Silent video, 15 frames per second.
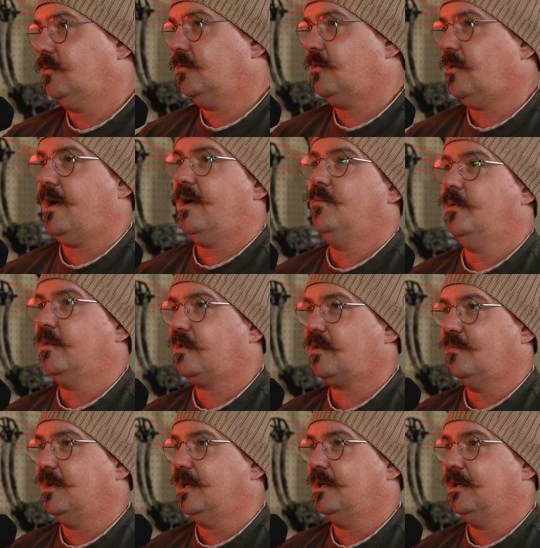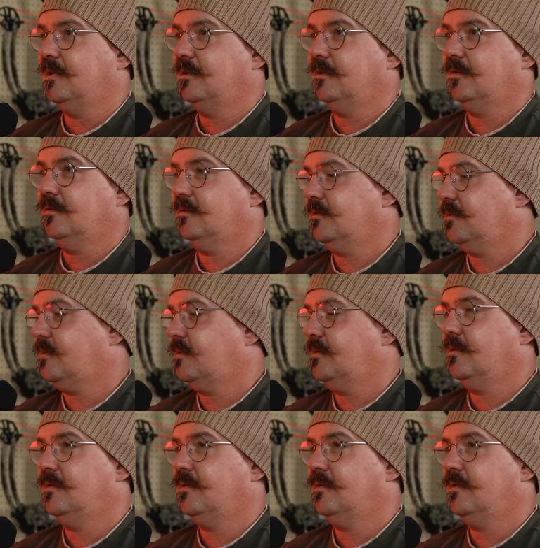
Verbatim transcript: crime was committed, mm-hmm.